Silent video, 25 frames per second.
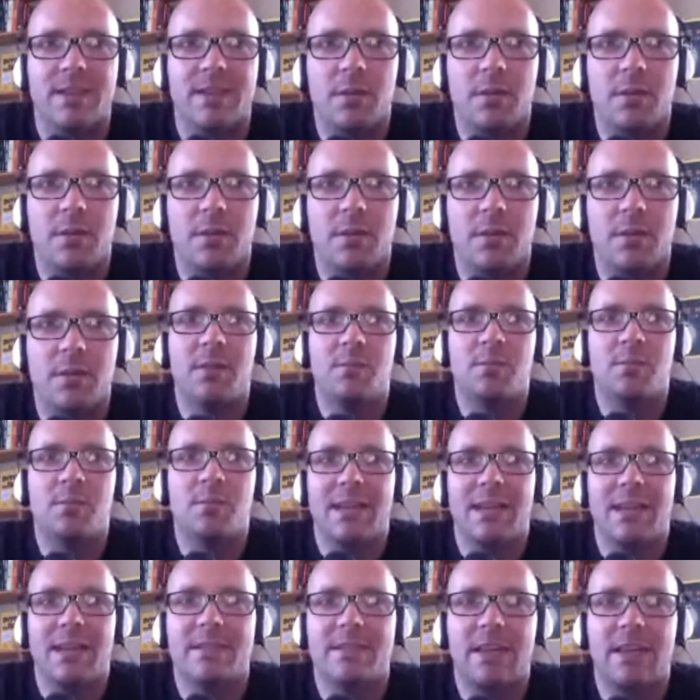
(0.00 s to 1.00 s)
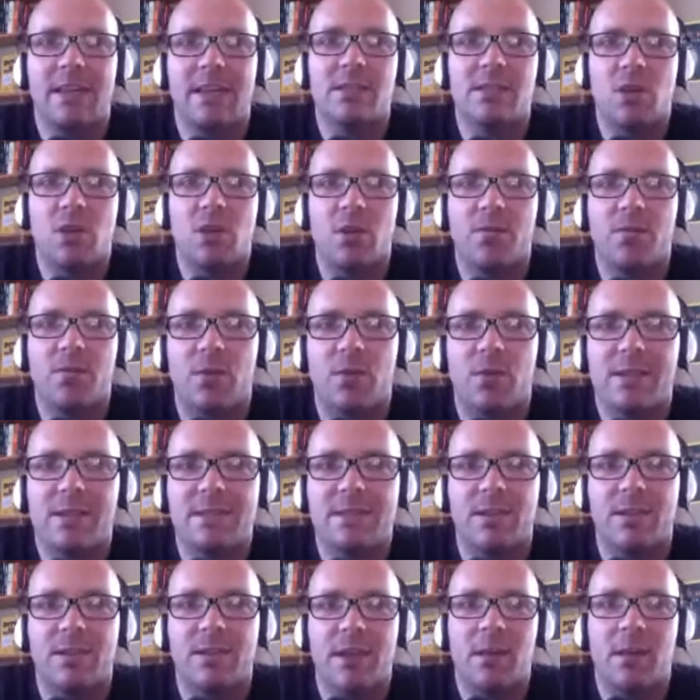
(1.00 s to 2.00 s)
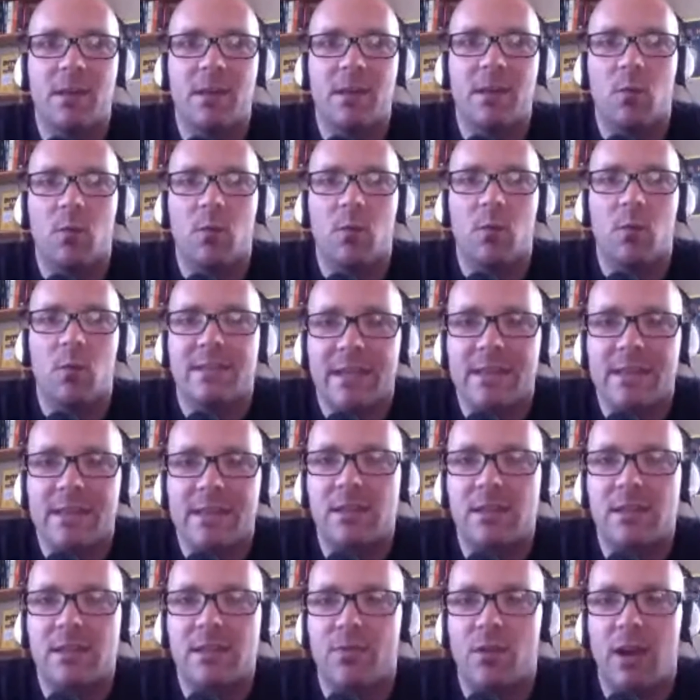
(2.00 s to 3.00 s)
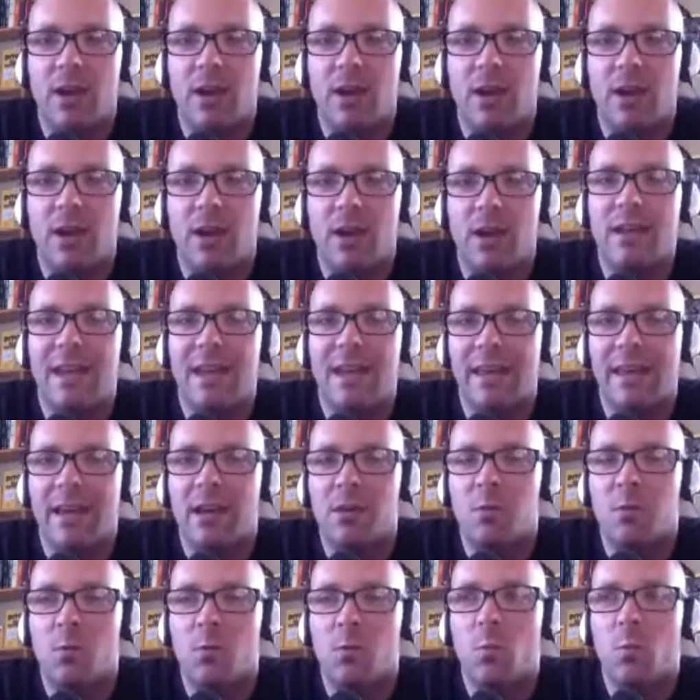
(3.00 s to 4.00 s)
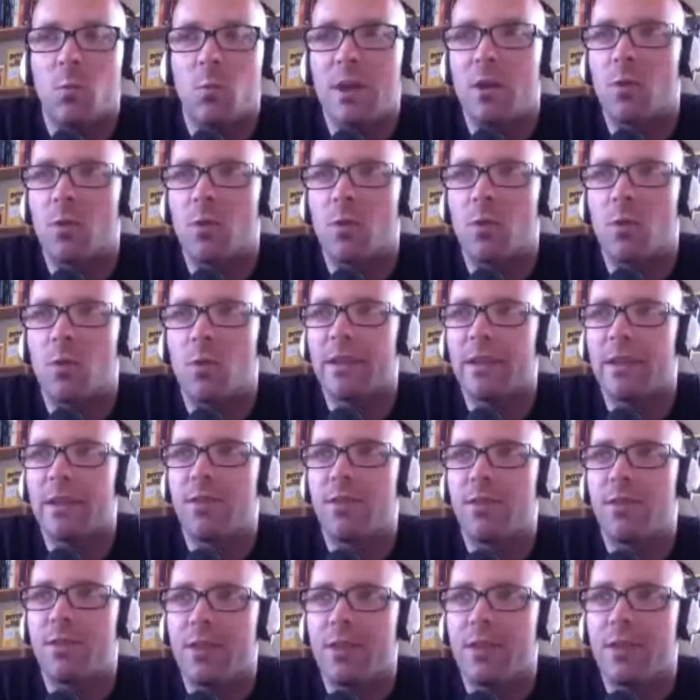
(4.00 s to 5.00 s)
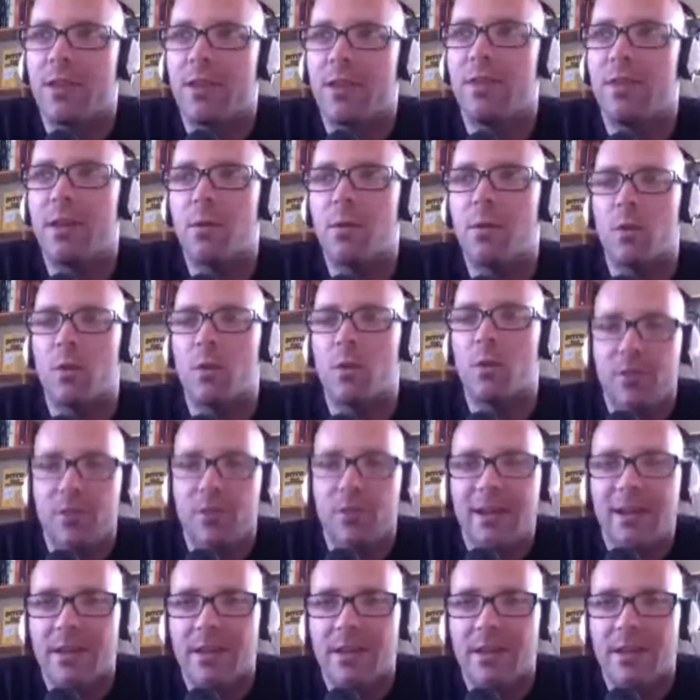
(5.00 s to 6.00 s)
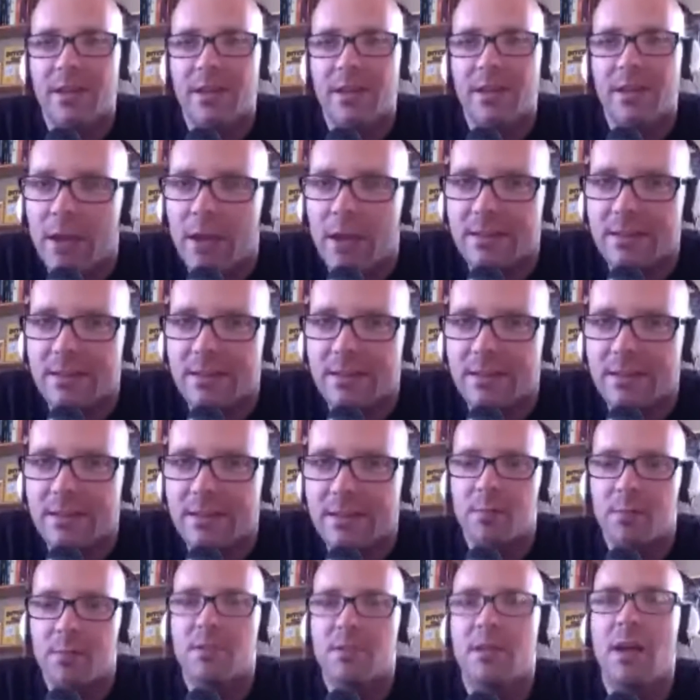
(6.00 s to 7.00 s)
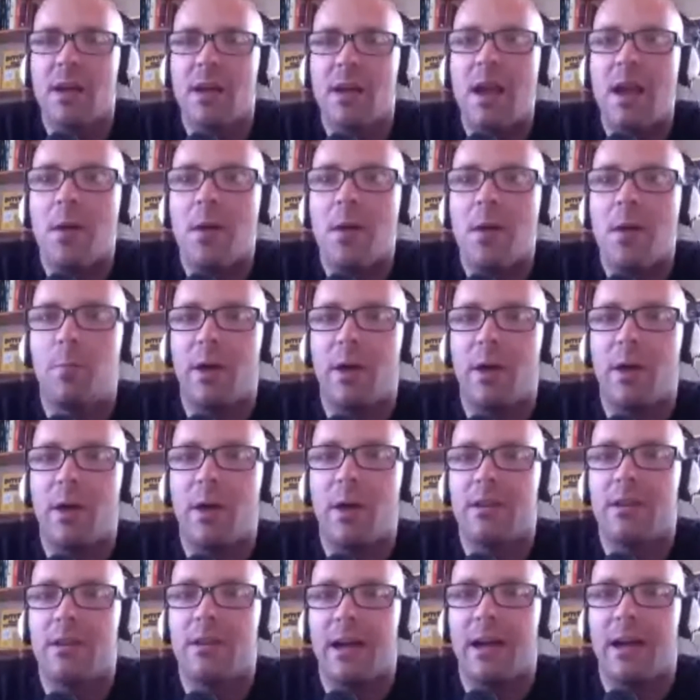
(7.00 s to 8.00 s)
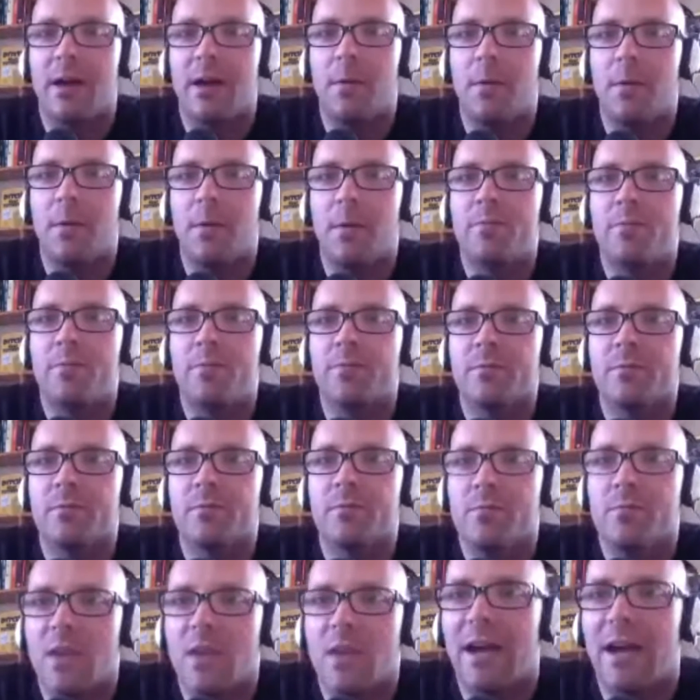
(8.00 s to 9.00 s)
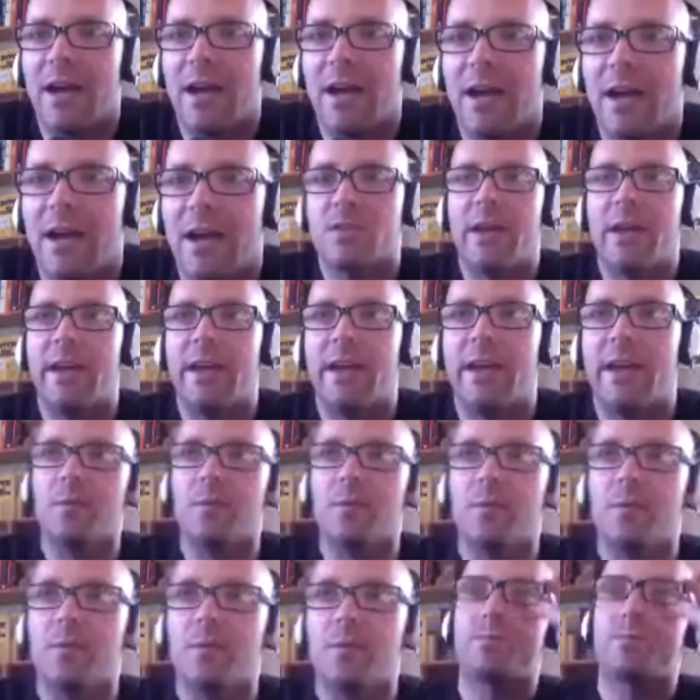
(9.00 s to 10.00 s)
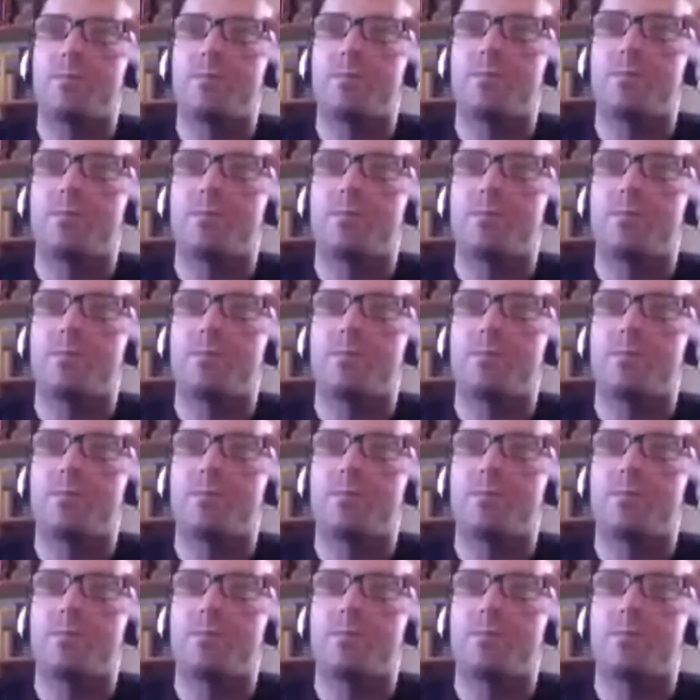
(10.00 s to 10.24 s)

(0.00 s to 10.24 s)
sometimes it's easier for us to think about what's easy for us. And we don't really think that we're thinking that way sometimes. But it's like,